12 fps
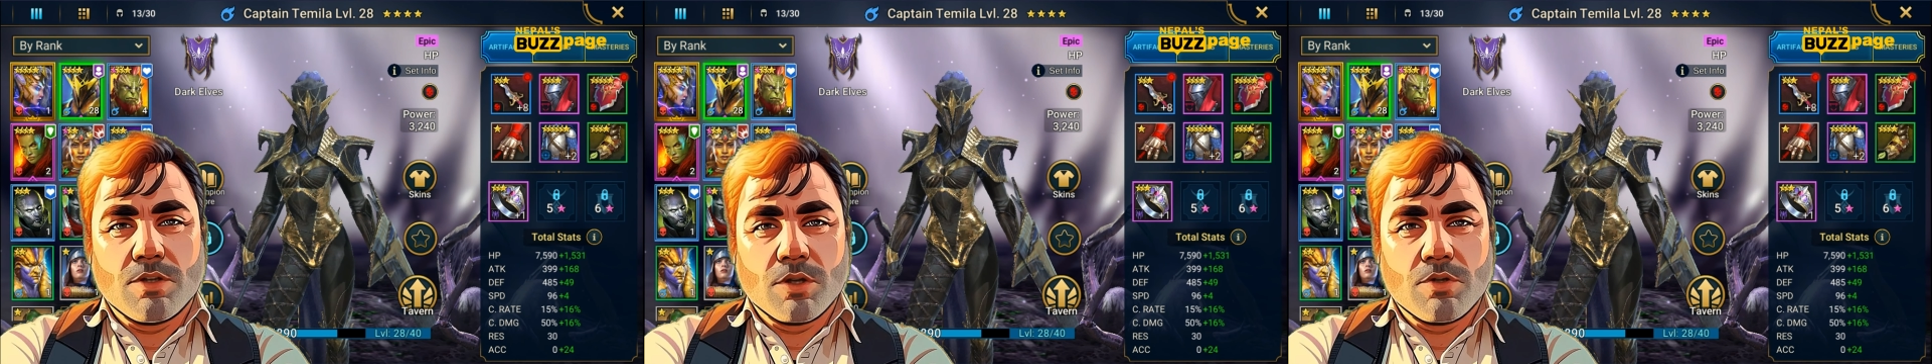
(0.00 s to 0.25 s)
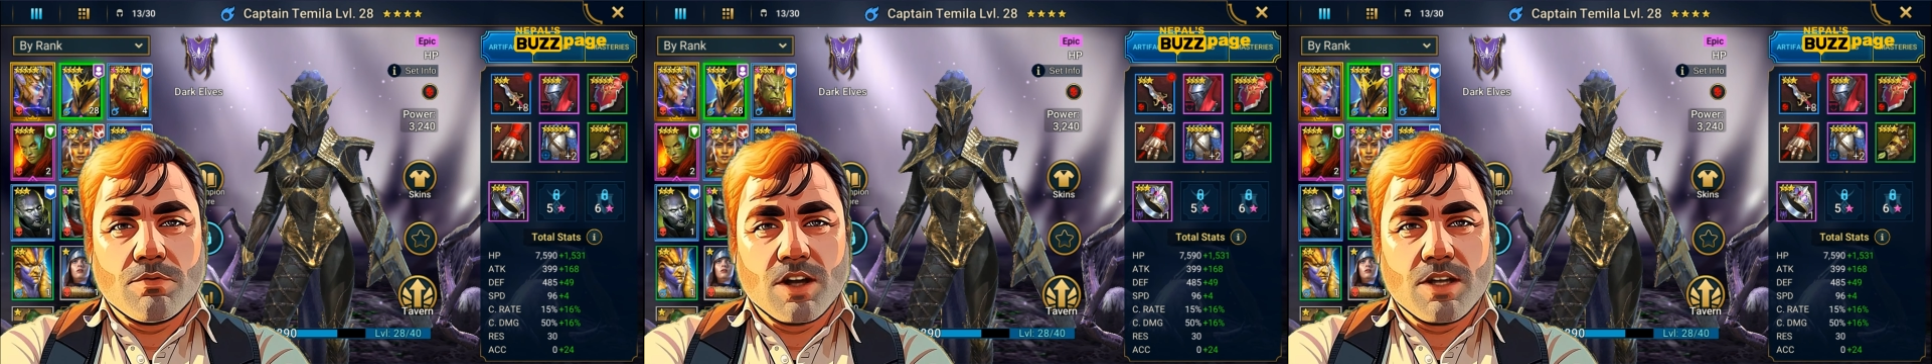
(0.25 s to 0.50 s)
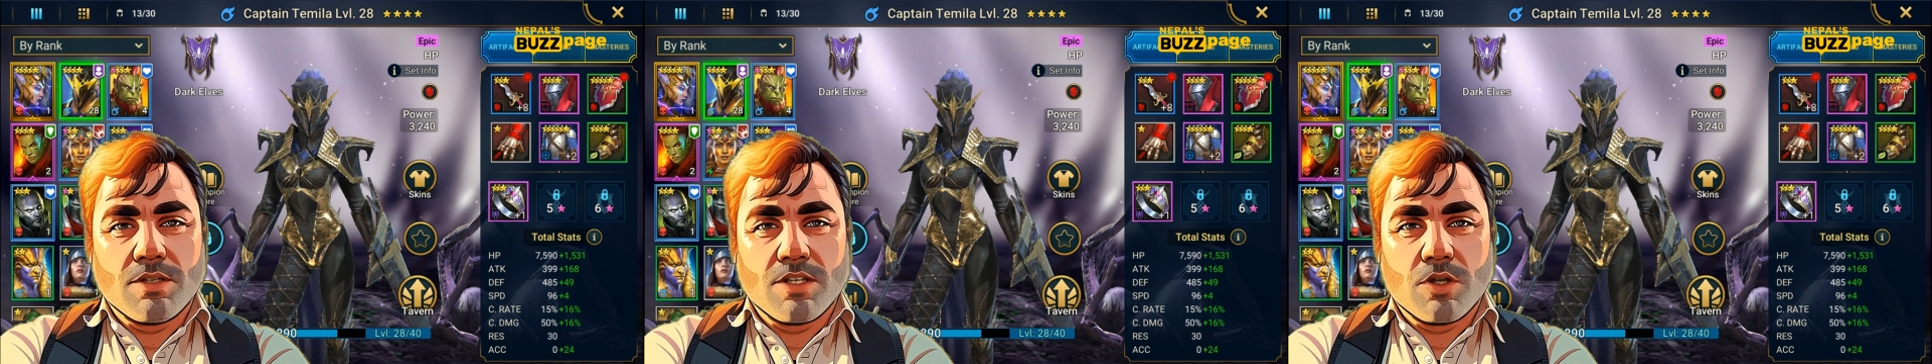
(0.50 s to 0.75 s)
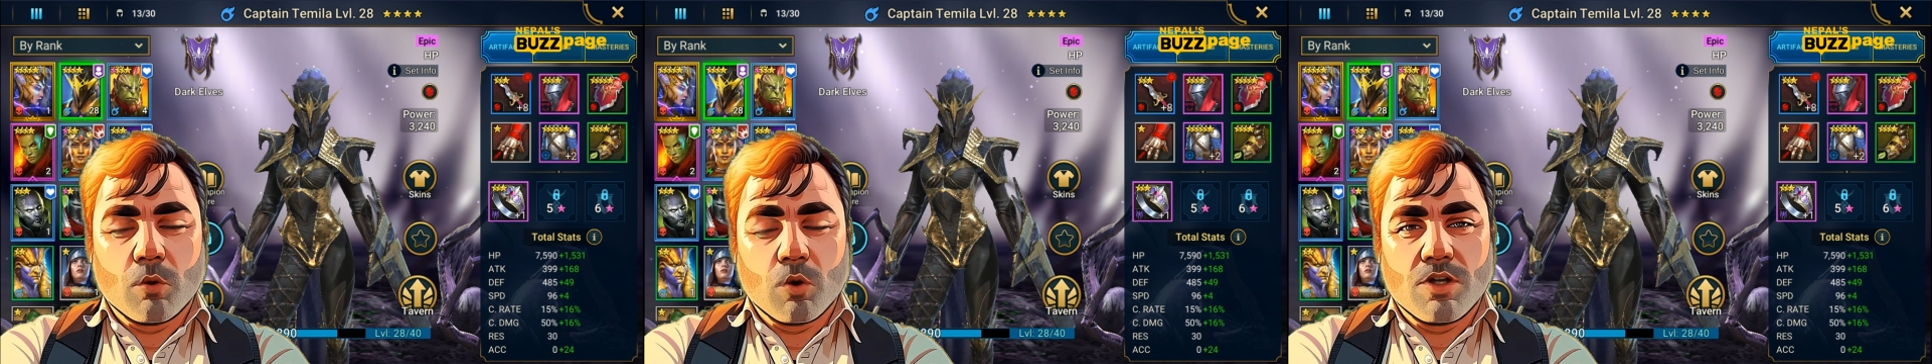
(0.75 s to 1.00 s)
The
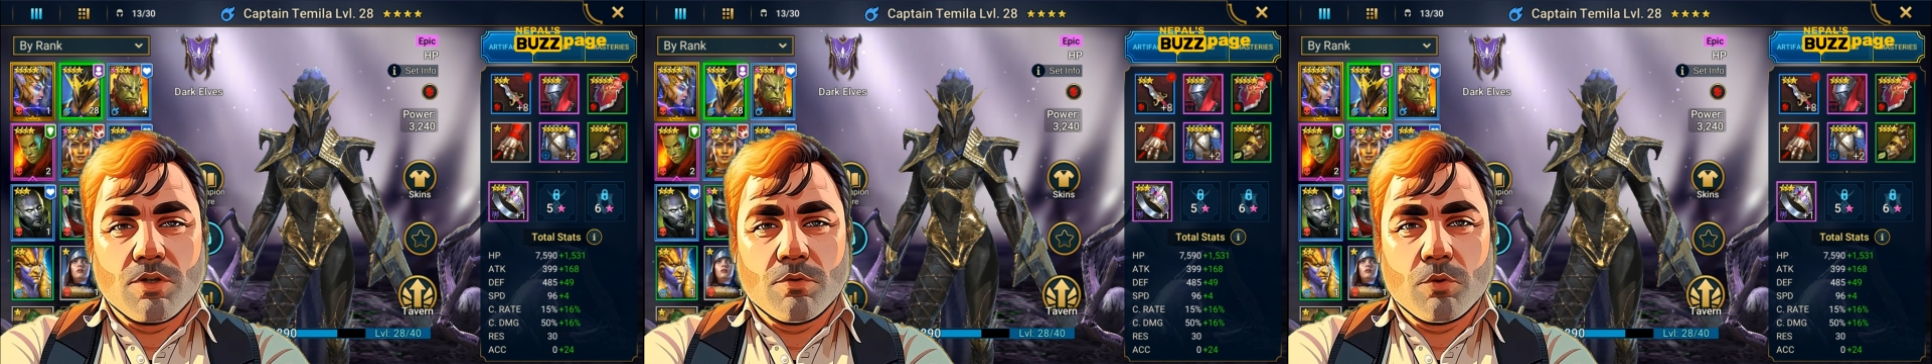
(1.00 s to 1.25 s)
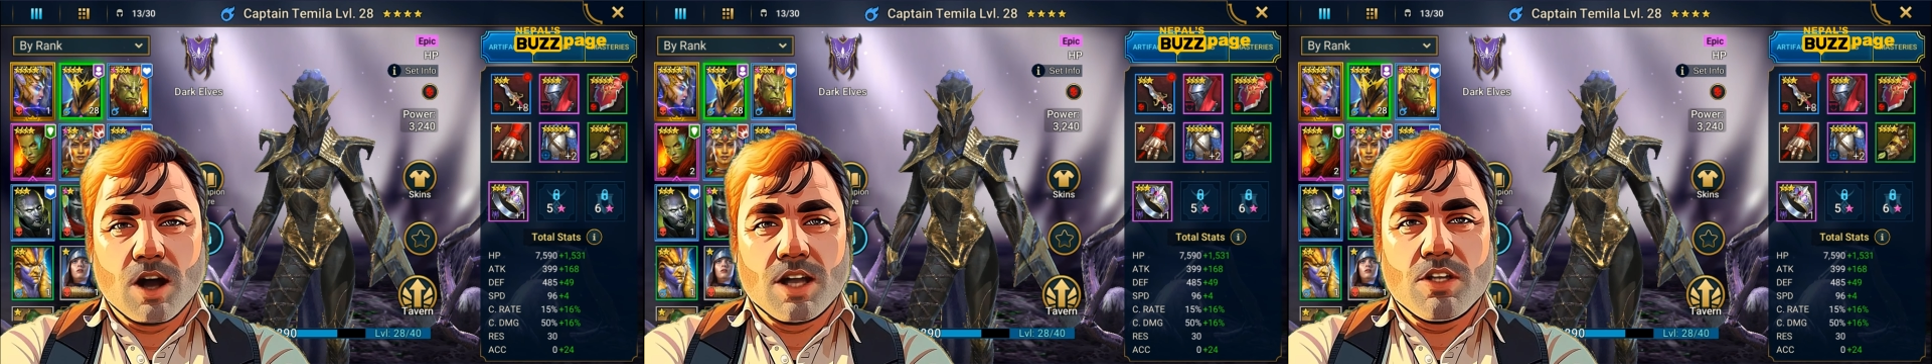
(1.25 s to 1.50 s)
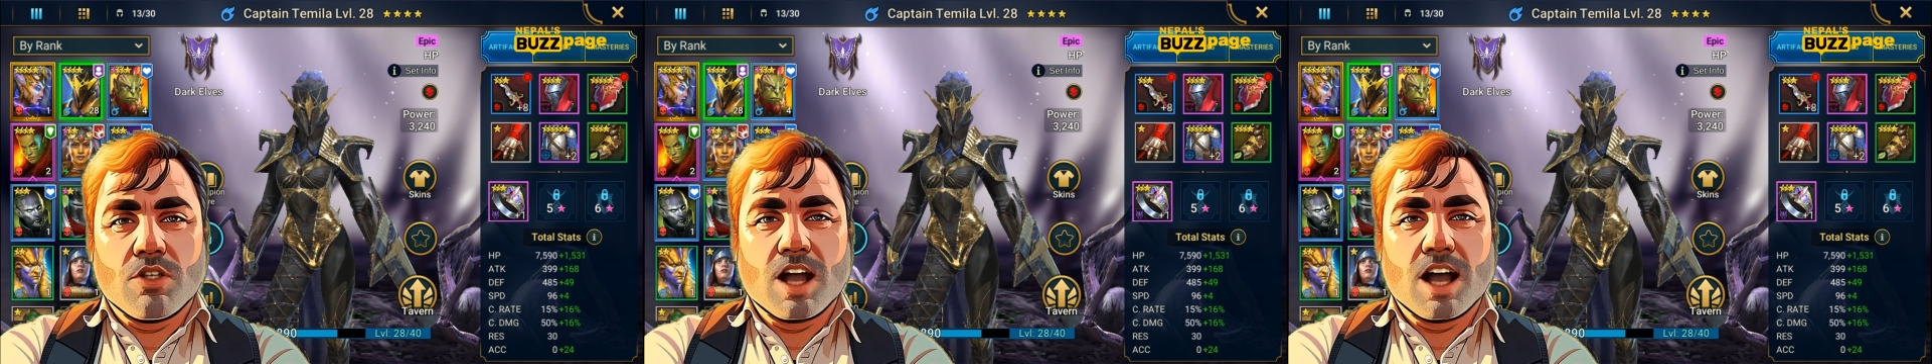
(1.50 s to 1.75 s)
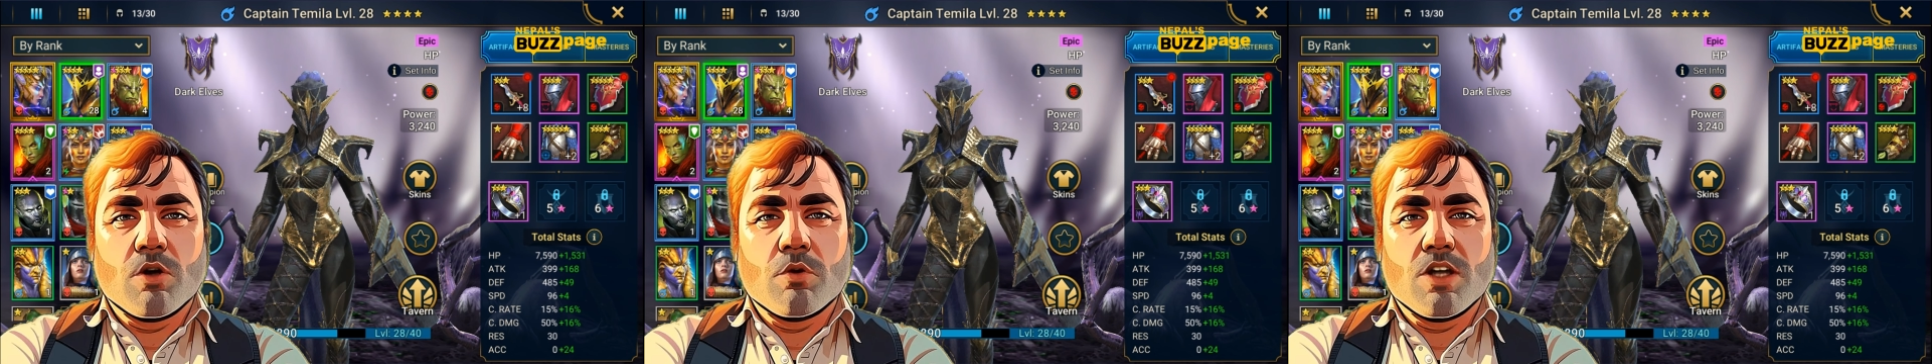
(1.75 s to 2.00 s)
fantasy world of Raid: Shadow